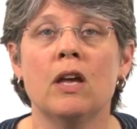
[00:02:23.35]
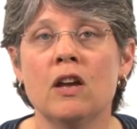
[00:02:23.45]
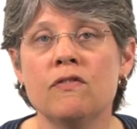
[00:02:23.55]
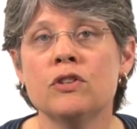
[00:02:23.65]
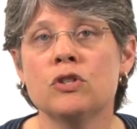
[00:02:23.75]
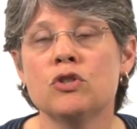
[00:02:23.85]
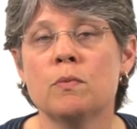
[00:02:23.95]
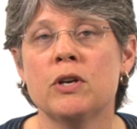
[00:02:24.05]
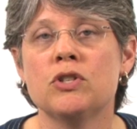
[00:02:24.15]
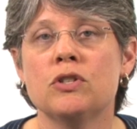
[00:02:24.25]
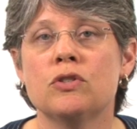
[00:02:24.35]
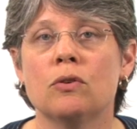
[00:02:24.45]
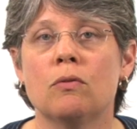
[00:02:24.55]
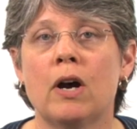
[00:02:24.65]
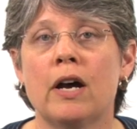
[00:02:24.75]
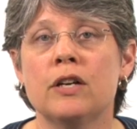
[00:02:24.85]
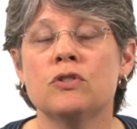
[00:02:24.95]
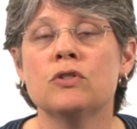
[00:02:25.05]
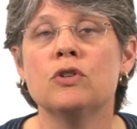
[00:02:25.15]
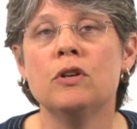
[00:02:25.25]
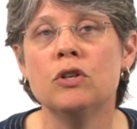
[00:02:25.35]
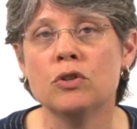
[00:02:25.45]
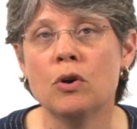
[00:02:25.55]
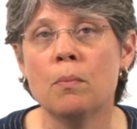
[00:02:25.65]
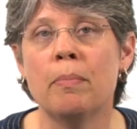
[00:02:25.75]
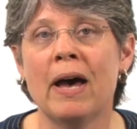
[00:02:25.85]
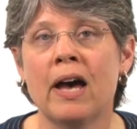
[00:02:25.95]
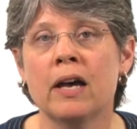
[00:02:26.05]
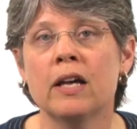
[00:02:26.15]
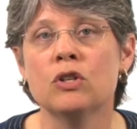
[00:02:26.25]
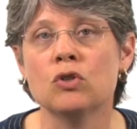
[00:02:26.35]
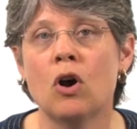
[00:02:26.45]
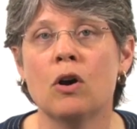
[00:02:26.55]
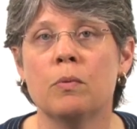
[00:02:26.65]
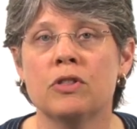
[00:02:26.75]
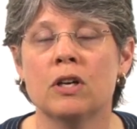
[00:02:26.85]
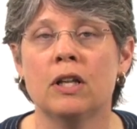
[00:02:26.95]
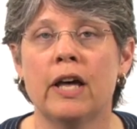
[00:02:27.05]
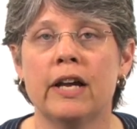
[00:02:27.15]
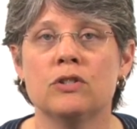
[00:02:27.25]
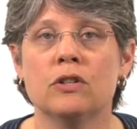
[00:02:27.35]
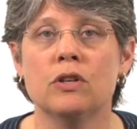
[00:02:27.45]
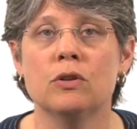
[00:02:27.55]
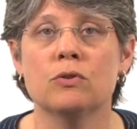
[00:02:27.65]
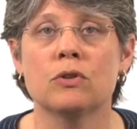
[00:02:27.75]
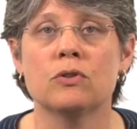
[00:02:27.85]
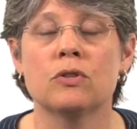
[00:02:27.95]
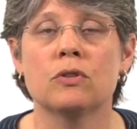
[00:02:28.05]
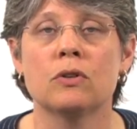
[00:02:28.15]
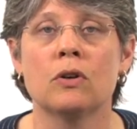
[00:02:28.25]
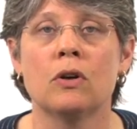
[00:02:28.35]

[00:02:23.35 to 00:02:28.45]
If this situation is to arise, you need to go back and talk with the clients and the users.